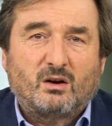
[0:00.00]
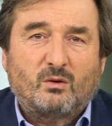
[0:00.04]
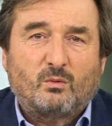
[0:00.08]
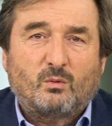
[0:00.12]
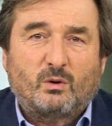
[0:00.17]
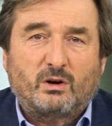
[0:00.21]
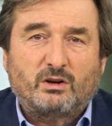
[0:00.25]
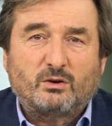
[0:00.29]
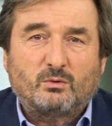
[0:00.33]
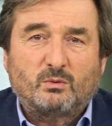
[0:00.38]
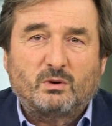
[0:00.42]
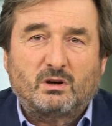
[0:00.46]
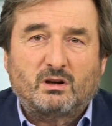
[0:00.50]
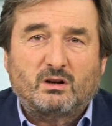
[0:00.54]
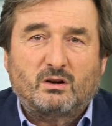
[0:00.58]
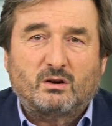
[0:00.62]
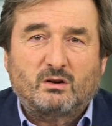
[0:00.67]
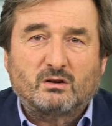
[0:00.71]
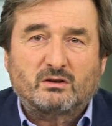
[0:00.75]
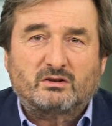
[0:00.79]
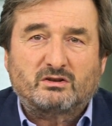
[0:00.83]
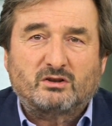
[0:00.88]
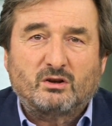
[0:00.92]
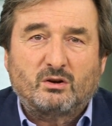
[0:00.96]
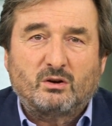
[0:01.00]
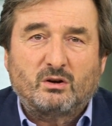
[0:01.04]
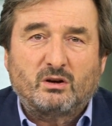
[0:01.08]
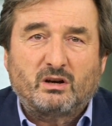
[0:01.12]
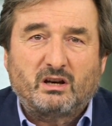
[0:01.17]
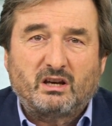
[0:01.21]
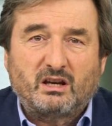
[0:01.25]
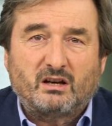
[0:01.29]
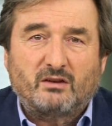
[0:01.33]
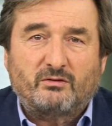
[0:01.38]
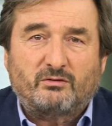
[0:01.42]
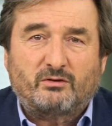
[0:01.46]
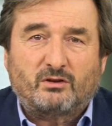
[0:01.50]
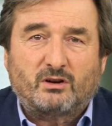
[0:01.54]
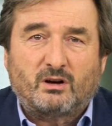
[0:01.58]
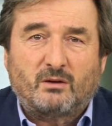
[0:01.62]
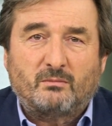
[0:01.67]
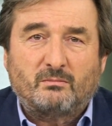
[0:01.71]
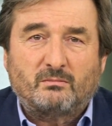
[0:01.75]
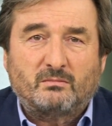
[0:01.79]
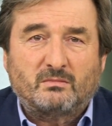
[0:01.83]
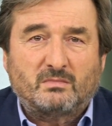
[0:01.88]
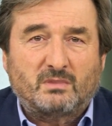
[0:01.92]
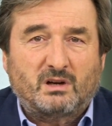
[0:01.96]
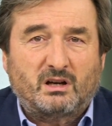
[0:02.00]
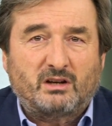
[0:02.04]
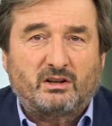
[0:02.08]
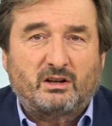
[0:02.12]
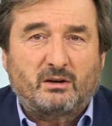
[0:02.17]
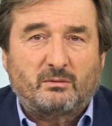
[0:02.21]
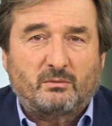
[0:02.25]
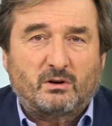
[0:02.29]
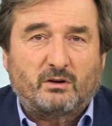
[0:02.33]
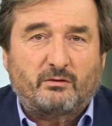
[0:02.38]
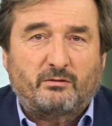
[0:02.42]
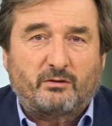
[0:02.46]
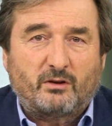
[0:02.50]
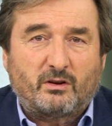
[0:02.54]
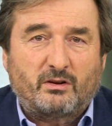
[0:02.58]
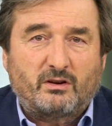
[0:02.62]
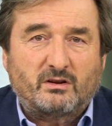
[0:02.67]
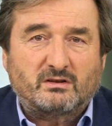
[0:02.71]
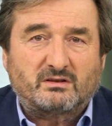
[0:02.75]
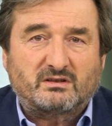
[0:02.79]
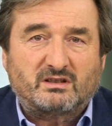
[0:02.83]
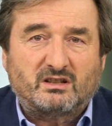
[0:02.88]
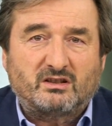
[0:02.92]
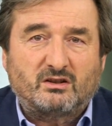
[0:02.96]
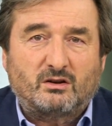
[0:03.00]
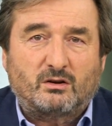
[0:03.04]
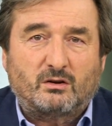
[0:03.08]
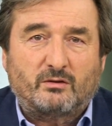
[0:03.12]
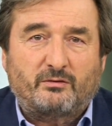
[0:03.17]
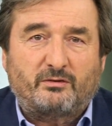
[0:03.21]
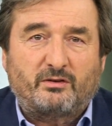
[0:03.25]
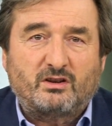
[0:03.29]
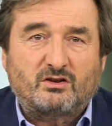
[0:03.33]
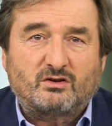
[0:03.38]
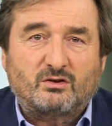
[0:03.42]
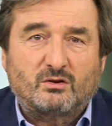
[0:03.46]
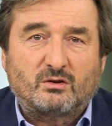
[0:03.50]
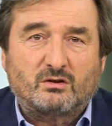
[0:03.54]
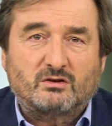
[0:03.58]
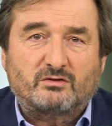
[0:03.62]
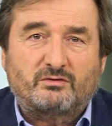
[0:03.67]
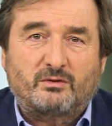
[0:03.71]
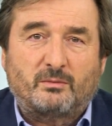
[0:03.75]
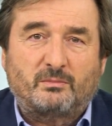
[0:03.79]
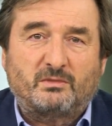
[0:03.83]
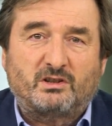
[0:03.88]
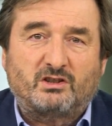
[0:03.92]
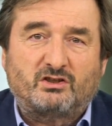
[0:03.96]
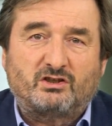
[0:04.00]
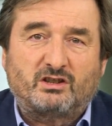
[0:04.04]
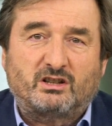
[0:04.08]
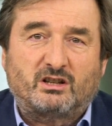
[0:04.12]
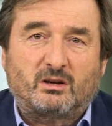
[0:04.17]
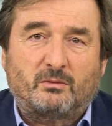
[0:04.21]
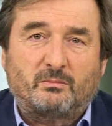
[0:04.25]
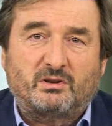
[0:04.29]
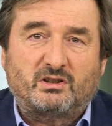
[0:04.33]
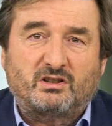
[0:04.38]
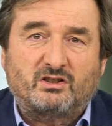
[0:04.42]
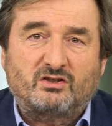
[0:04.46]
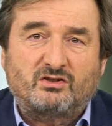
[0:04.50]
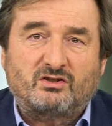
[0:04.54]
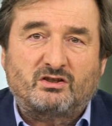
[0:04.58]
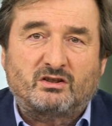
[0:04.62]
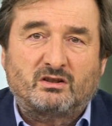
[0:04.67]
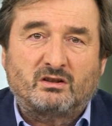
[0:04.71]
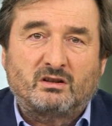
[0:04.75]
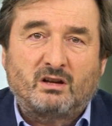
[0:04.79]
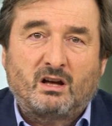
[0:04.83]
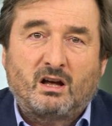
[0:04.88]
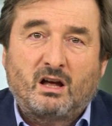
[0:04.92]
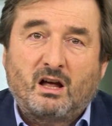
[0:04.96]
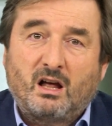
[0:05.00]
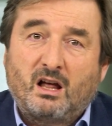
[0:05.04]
where you will also hear from a number of other senior officials from DG Competition